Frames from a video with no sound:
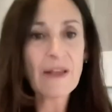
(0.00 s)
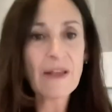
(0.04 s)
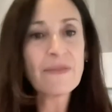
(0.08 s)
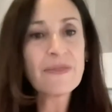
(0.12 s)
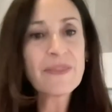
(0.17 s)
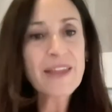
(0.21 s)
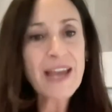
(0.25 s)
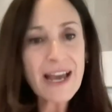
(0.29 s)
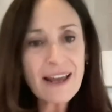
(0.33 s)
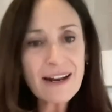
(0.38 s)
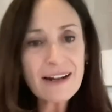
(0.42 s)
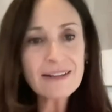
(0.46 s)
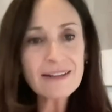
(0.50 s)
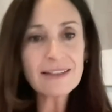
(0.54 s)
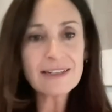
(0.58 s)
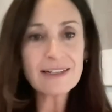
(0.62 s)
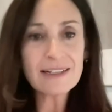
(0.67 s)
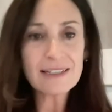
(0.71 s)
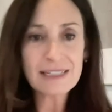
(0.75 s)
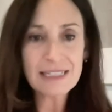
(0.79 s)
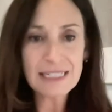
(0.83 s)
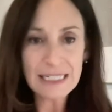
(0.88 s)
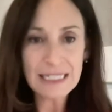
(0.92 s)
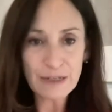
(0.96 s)
And that, I
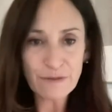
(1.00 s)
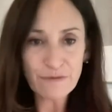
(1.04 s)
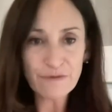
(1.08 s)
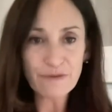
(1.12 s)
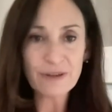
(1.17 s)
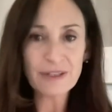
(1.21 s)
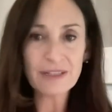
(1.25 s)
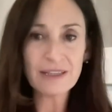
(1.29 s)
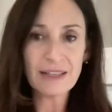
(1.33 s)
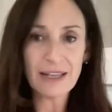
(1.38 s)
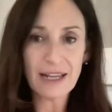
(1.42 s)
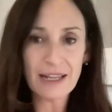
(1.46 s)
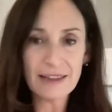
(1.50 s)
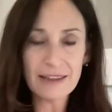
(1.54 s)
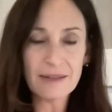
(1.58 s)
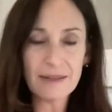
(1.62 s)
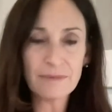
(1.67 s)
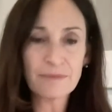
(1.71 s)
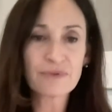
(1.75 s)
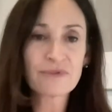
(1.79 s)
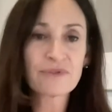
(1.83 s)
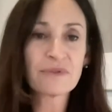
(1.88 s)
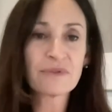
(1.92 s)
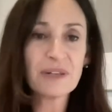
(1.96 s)
think, is different than
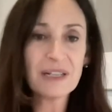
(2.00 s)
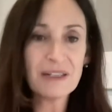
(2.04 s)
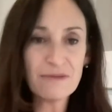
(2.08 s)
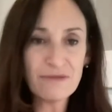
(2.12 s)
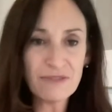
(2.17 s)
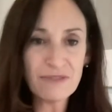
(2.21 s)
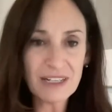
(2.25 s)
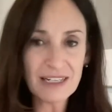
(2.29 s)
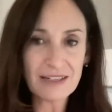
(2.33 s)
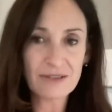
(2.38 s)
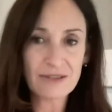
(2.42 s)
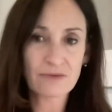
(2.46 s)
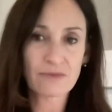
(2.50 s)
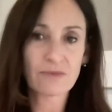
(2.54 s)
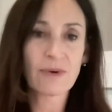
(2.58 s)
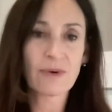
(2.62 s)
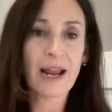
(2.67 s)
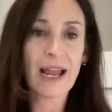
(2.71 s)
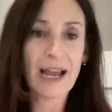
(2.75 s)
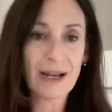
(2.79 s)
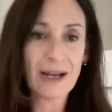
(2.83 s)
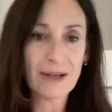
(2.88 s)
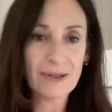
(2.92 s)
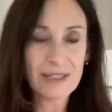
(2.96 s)
the previous
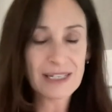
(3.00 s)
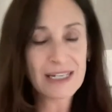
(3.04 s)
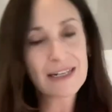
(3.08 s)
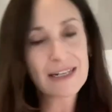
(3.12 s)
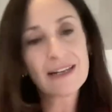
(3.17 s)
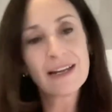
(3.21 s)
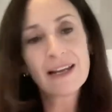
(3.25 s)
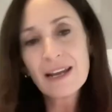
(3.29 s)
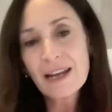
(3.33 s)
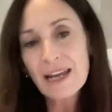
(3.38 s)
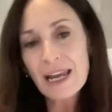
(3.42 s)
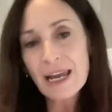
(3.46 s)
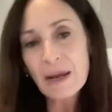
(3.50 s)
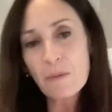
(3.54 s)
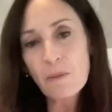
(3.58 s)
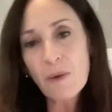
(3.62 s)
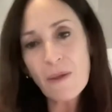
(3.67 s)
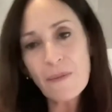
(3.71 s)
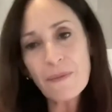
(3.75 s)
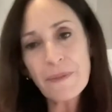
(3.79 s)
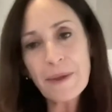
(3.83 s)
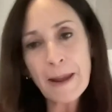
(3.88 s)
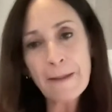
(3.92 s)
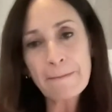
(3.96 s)
rounds. And, and
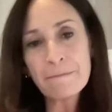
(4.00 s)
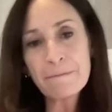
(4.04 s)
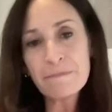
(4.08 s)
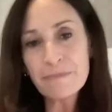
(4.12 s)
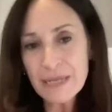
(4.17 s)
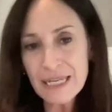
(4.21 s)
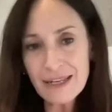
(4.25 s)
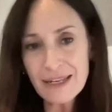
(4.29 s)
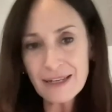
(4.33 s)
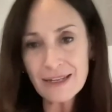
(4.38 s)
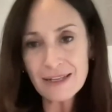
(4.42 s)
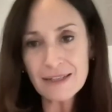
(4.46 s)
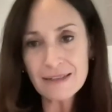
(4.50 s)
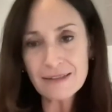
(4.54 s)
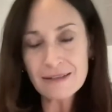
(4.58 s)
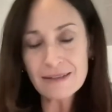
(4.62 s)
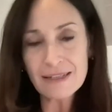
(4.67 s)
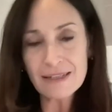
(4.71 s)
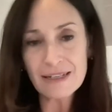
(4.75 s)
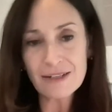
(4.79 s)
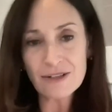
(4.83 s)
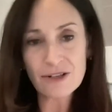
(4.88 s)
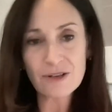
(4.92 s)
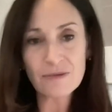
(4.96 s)
what that
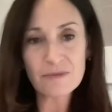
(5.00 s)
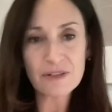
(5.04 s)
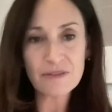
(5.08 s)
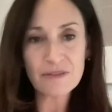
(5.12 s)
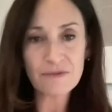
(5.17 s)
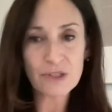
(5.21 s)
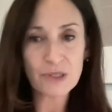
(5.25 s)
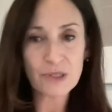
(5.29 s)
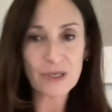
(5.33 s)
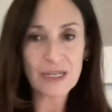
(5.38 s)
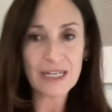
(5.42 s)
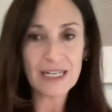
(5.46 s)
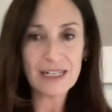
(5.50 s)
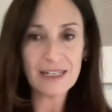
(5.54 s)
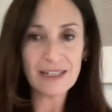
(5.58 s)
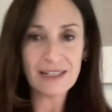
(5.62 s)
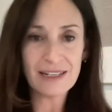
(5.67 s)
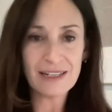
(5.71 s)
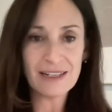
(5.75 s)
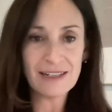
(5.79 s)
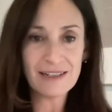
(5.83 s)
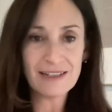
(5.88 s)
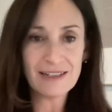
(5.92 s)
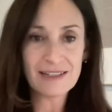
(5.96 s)
means in terms of trade
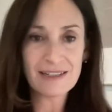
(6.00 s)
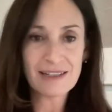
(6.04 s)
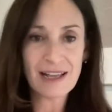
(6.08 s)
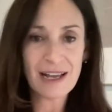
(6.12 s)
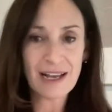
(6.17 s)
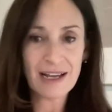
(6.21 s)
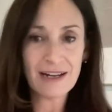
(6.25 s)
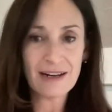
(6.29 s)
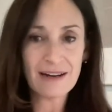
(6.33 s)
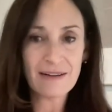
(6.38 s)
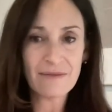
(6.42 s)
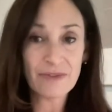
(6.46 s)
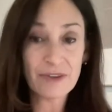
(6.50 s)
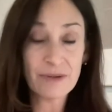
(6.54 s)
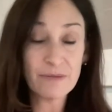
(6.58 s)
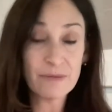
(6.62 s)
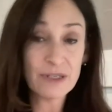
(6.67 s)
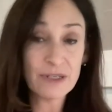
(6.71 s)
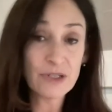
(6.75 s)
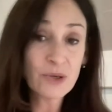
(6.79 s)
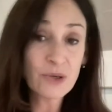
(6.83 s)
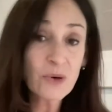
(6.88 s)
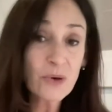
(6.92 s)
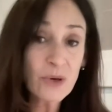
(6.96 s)
is that the
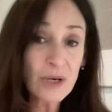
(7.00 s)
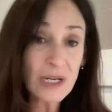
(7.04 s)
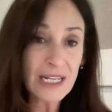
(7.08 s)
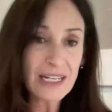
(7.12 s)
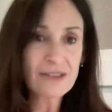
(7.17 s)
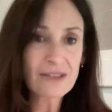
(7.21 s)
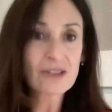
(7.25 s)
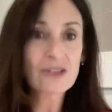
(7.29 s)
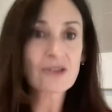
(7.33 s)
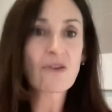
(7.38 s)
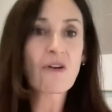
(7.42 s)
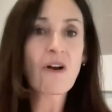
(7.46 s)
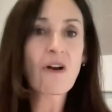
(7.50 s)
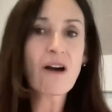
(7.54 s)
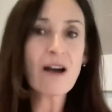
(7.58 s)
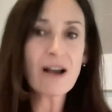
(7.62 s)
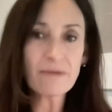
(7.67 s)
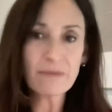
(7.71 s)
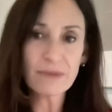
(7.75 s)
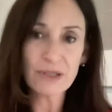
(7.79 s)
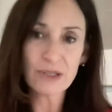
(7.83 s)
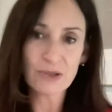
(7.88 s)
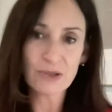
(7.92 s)
majority, a strong